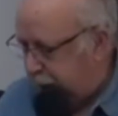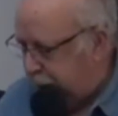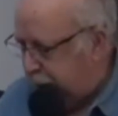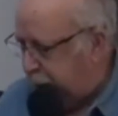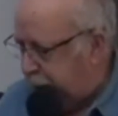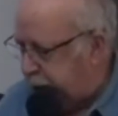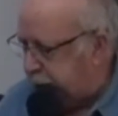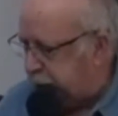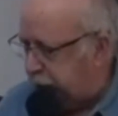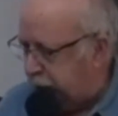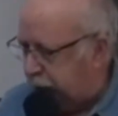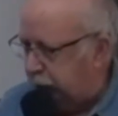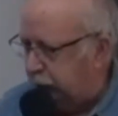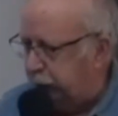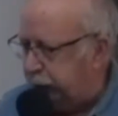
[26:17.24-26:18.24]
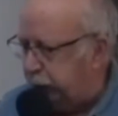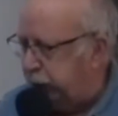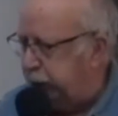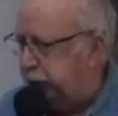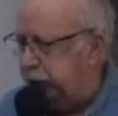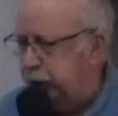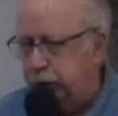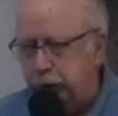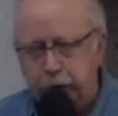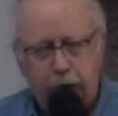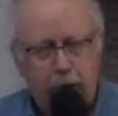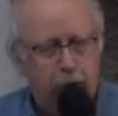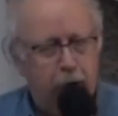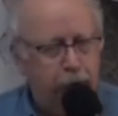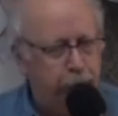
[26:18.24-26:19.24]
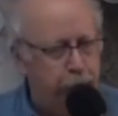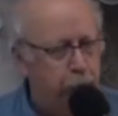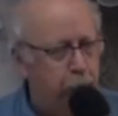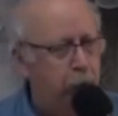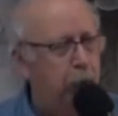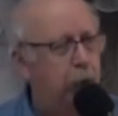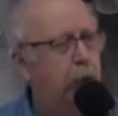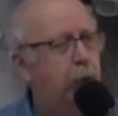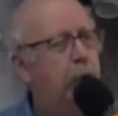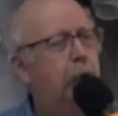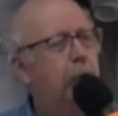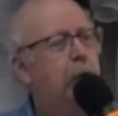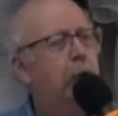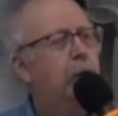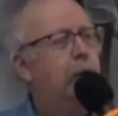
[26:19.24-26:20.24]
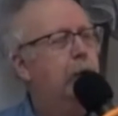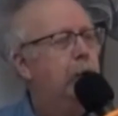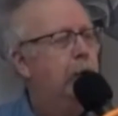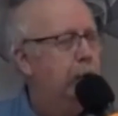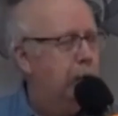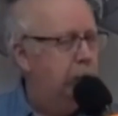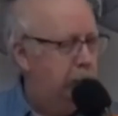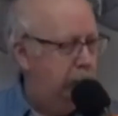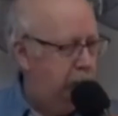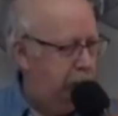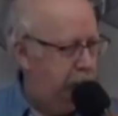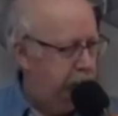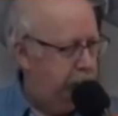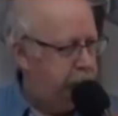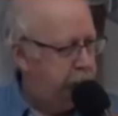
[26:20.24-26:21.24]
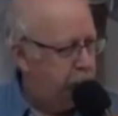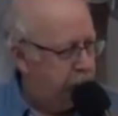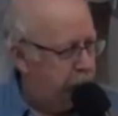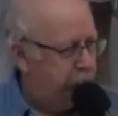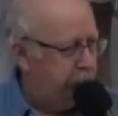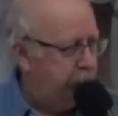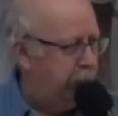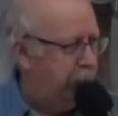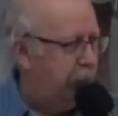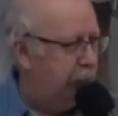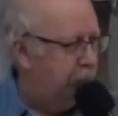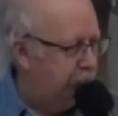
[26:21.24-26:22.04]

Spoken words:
we struggle with our genuine love for the children of God,